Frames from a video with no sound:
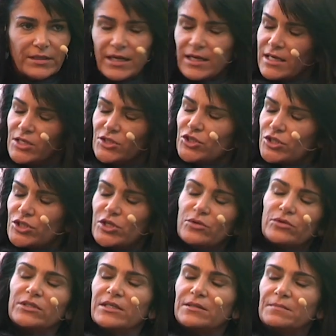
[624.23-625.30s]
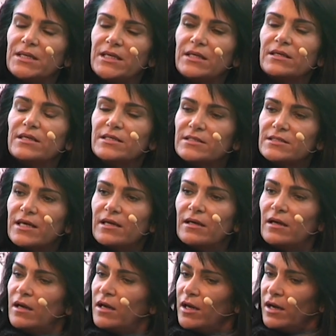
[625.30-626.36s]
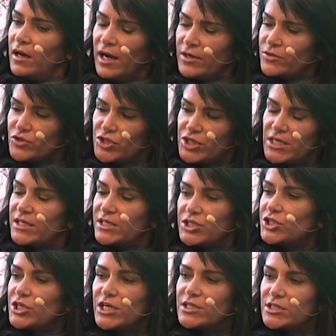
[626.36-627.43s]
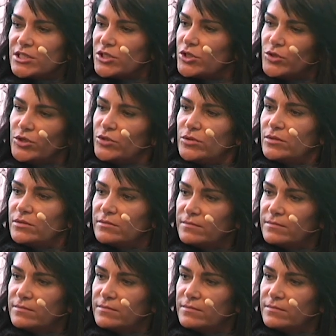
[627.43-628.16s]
And he just looked at me and he said, "I don't see any chains, do you?"